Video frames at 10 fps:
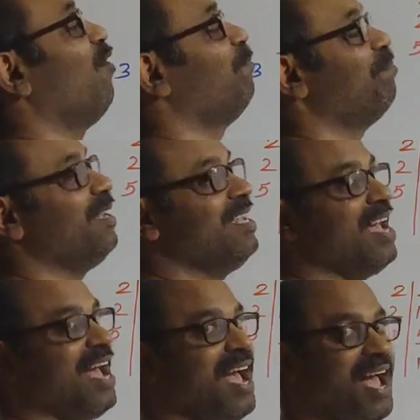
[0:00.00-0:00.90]
of P
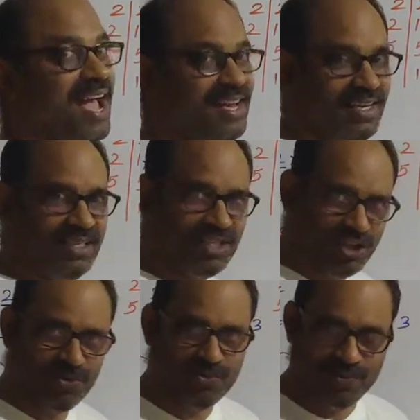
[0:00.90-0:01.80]
and
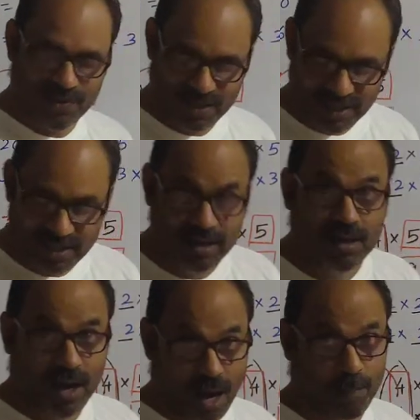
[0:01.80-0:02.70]
Q.
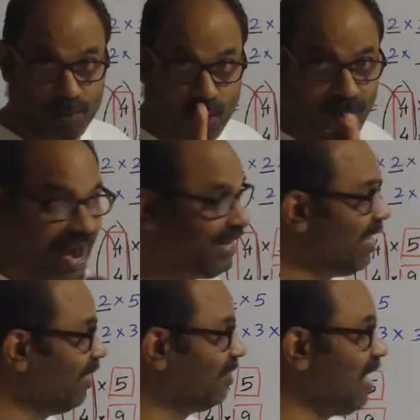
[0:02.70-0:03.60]

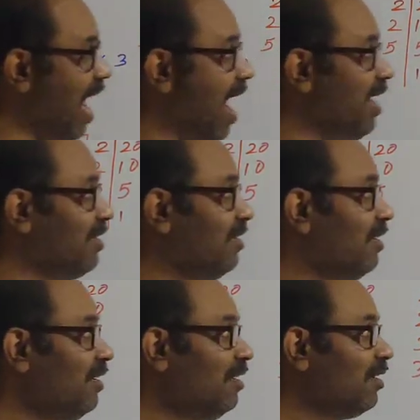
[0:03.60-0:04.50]
Provided
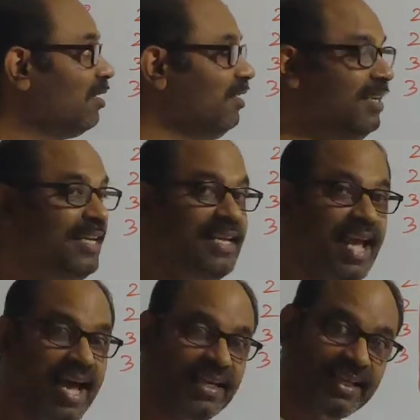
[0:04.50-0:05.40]
that D
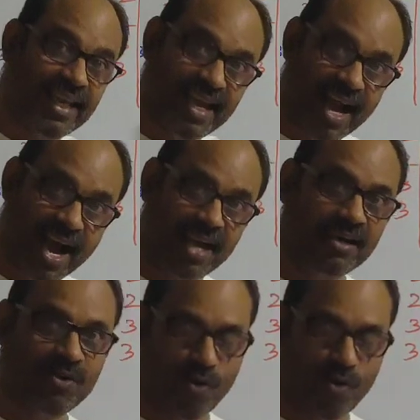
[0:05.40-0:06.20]
and K are